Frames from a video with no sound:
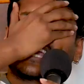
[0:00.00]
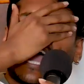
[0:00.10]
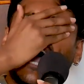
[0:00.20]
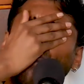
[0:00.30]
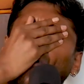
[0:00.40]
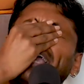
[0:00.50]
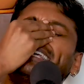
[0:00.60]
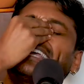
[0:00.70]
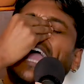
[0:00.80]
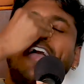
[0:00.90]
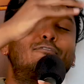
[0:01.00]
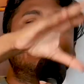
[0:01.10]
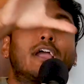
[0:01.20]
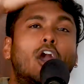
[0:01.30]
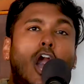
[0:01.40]
how? Why?
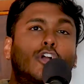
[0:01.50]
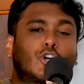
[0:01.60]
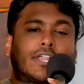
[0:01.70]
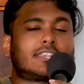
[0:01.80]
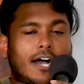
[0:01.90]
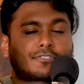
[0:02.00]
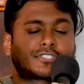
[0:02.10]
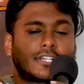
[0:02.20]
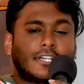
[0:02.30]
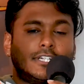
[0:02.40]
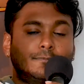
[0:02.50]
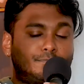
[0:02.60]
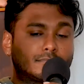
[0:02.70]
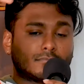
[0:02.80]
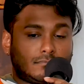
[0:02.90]
Every uncle that loves
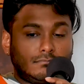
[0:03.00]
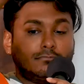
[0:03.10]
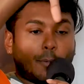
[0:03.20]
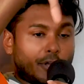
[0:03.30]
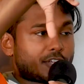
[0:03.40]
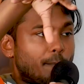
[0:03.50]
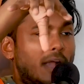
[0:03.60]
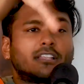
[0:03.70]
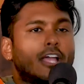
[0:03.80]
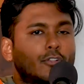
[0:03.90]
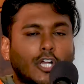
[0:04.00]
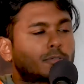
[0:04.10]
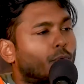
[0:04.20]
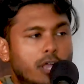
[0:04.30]
the British Empire talk to the